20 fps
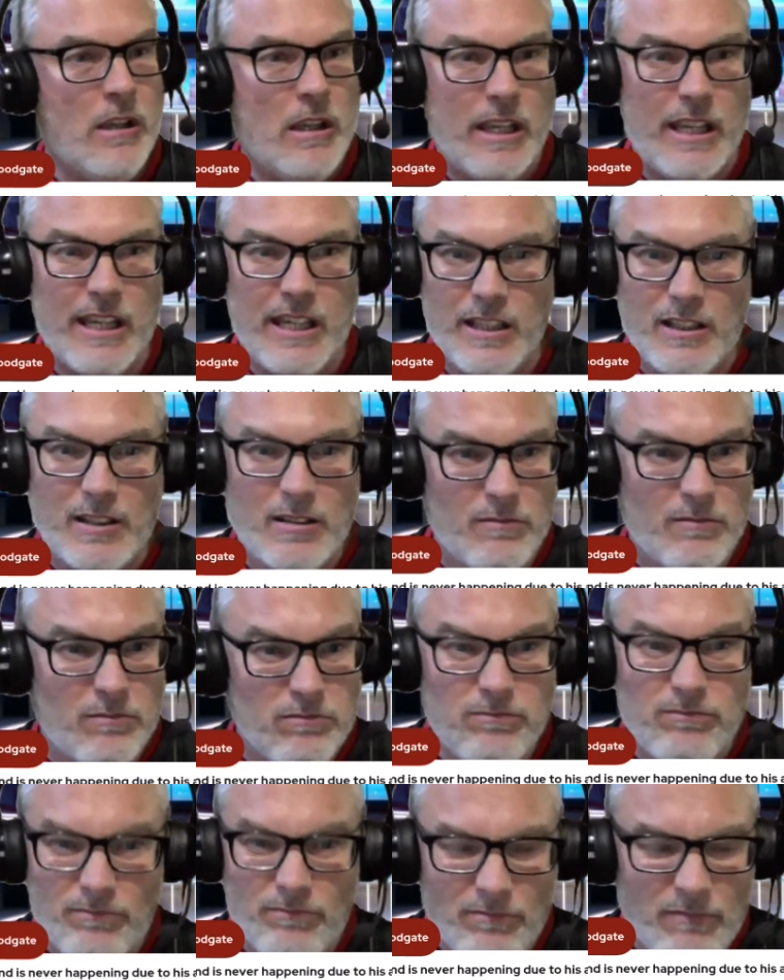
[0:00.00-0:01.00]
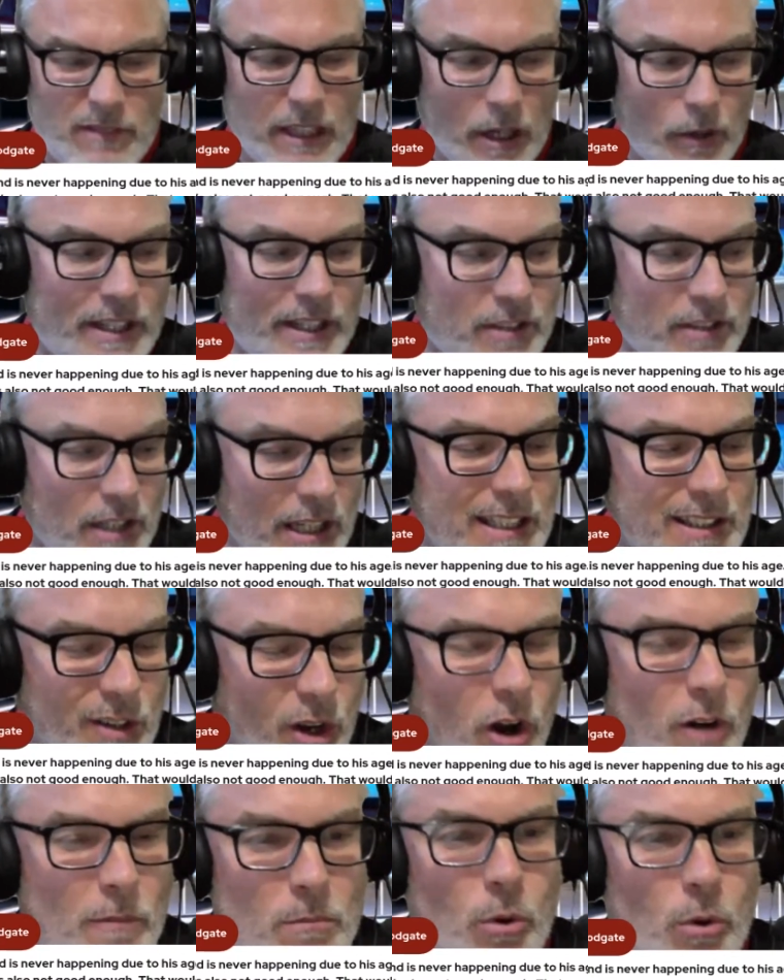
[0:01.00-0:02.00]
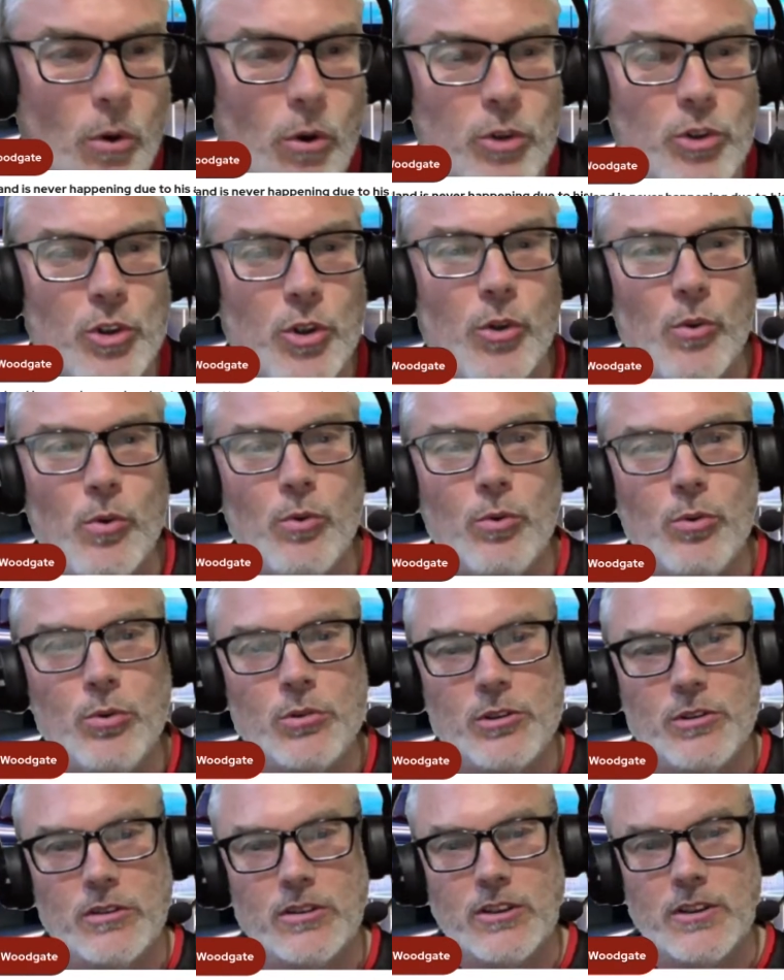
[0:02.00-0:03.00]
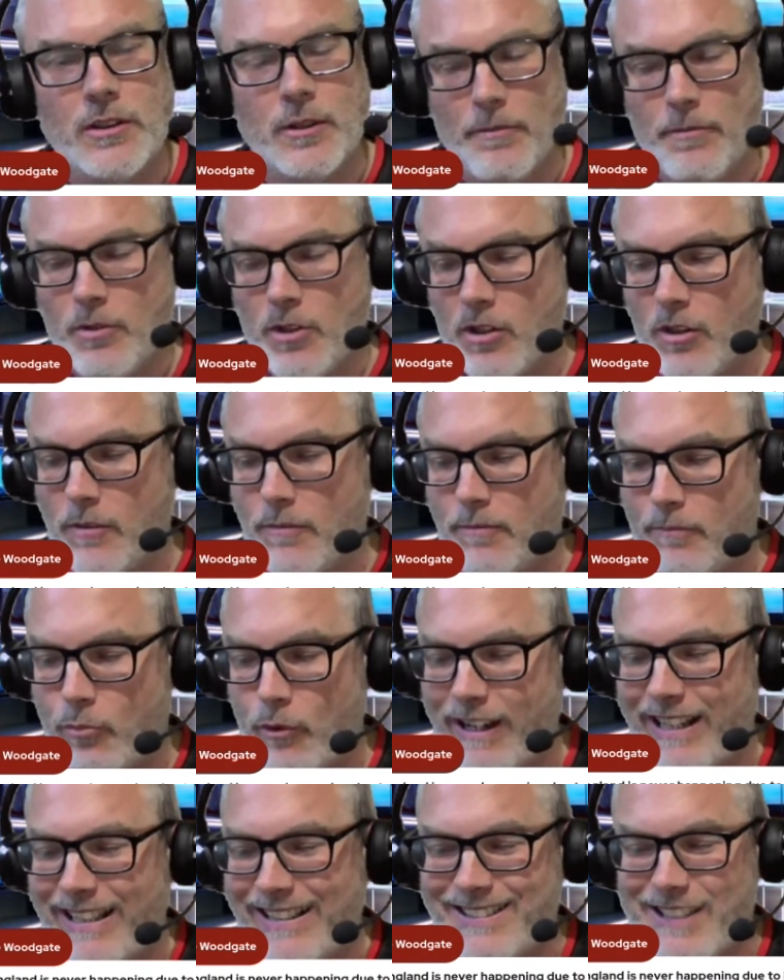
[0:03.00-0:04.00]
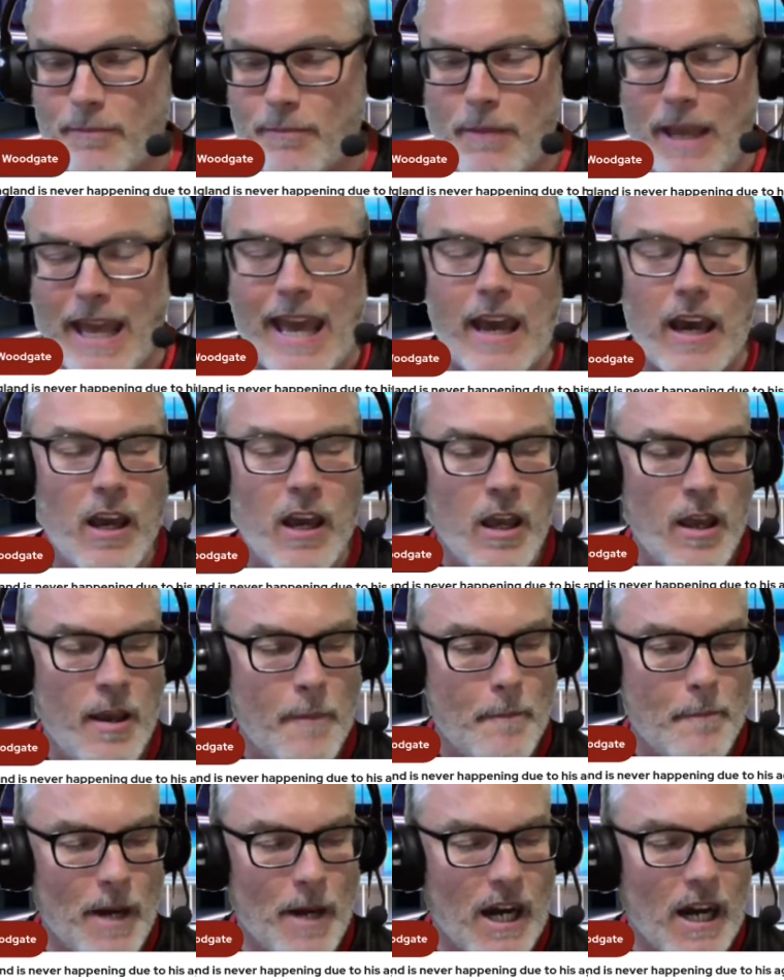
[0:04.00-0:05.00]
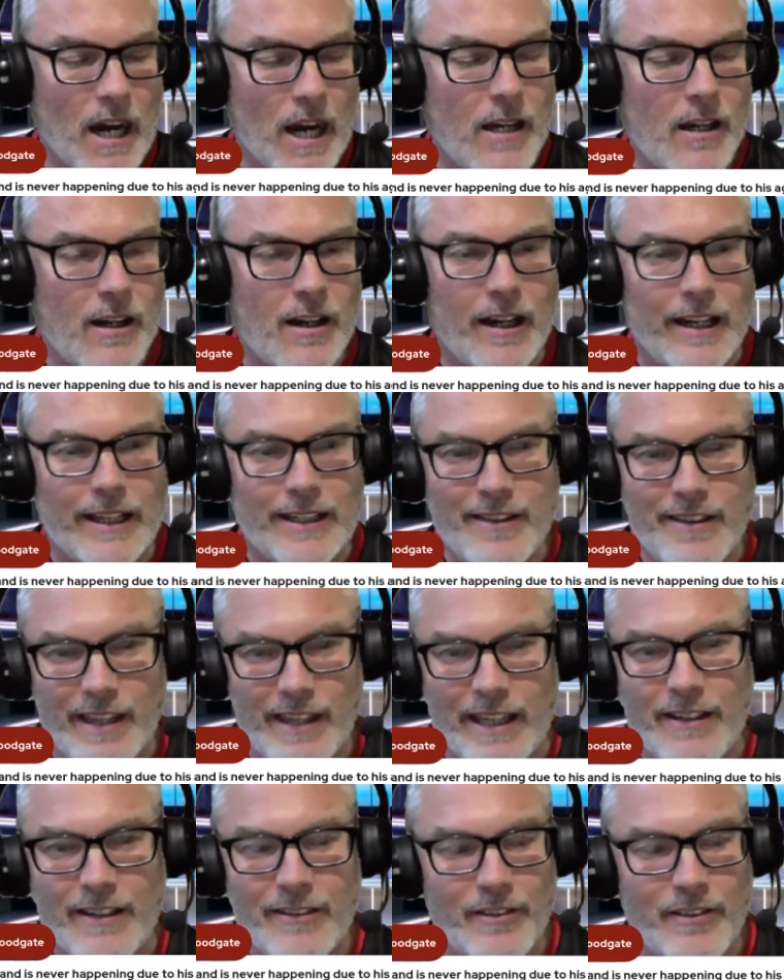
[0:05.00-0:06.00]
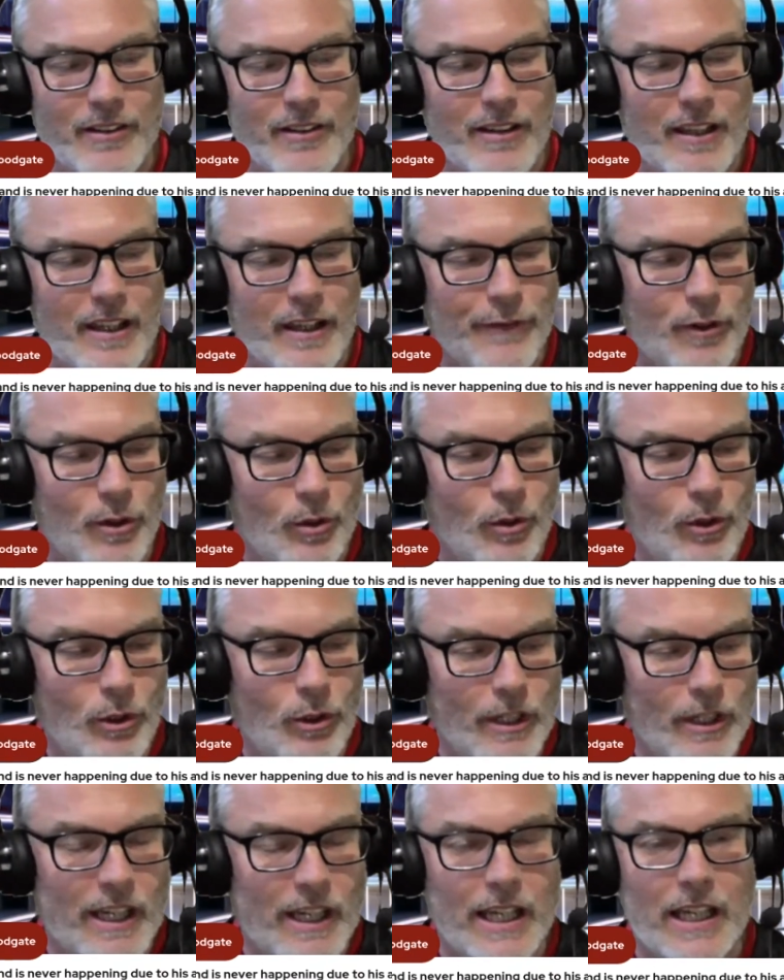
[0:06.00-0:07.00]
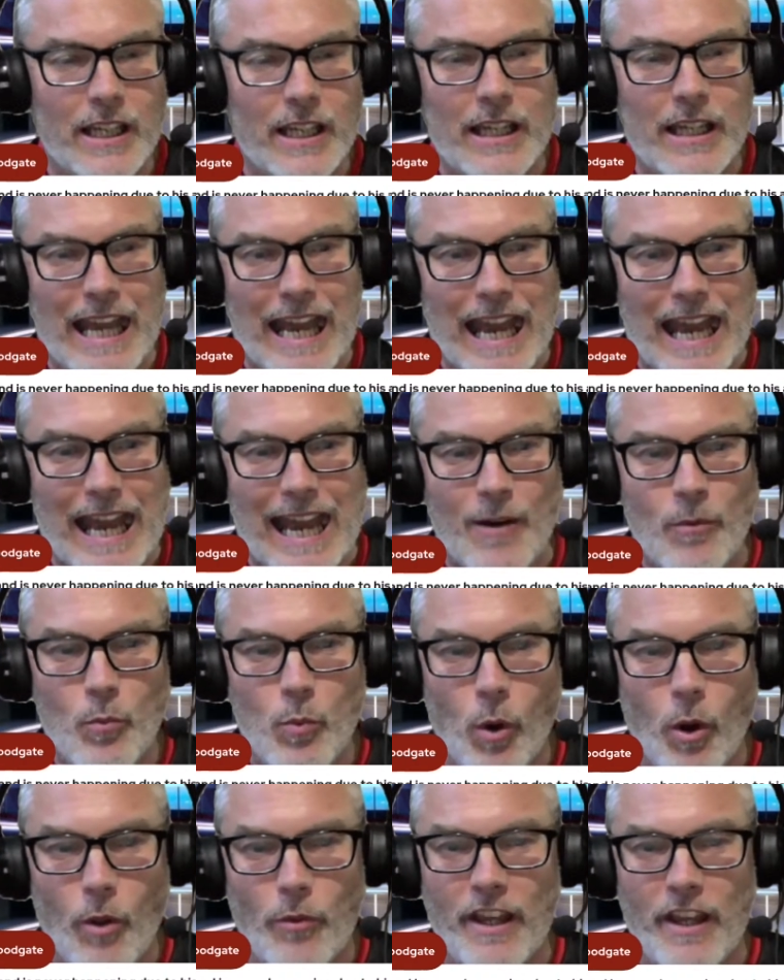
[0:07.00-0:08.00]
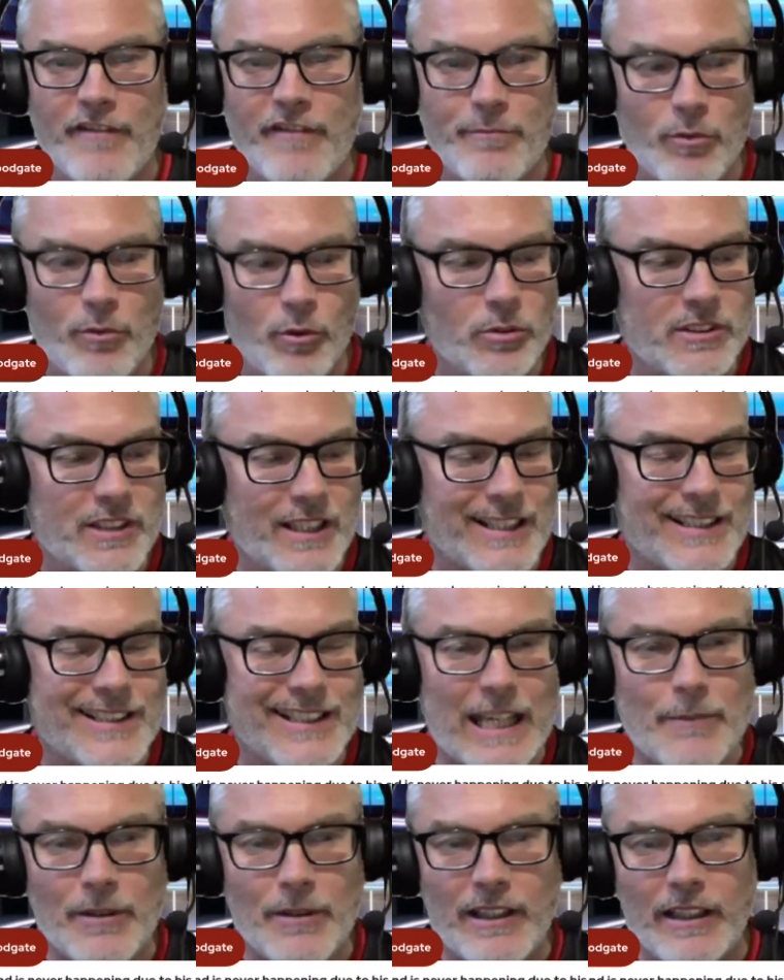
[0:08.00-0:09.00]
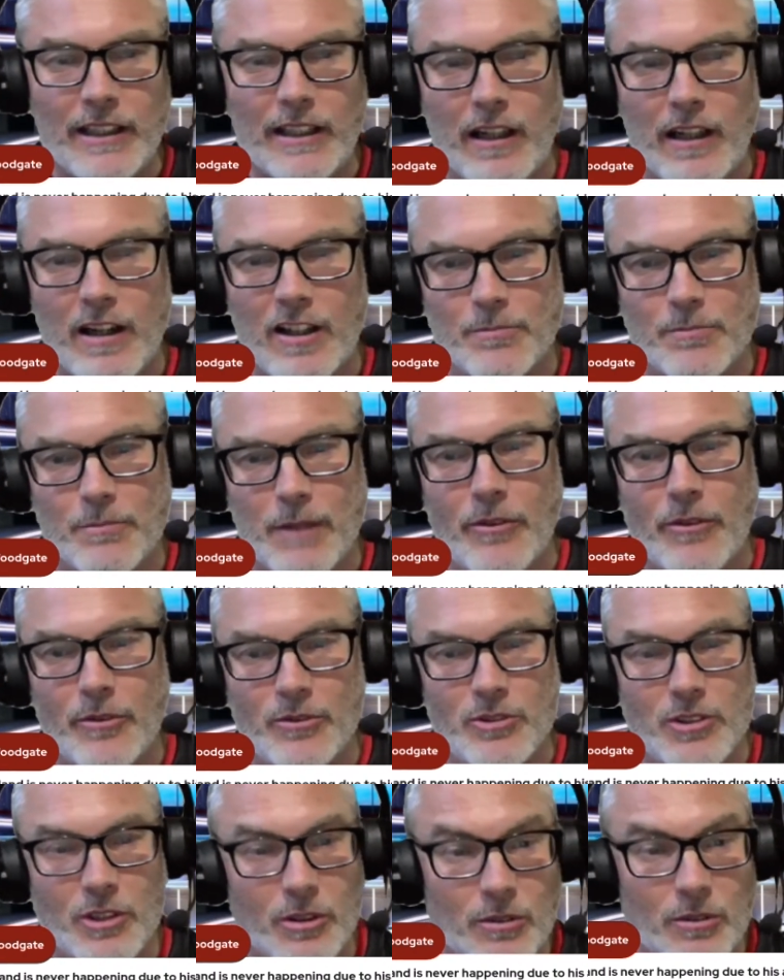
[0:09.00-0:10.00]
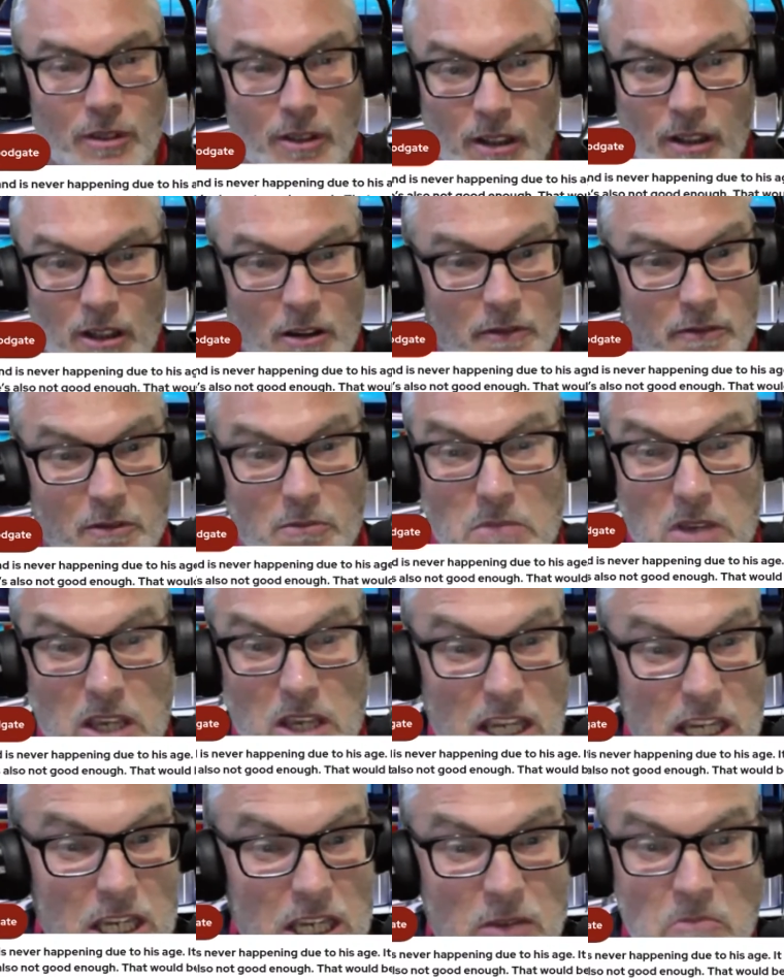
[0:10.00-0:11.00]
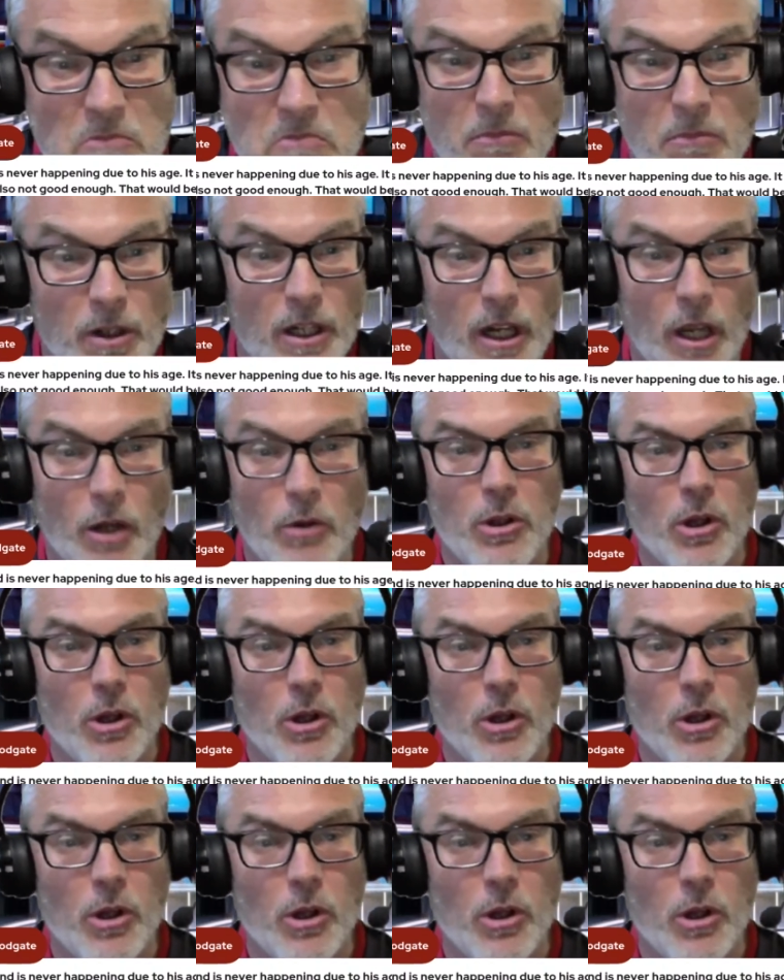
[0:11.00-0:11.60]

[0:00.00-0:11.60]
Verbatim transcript: He's You know, he's he's got more tools to, to bring to bear, but I think that if you're looking at what they've brought to the table in the last month or two, for me, no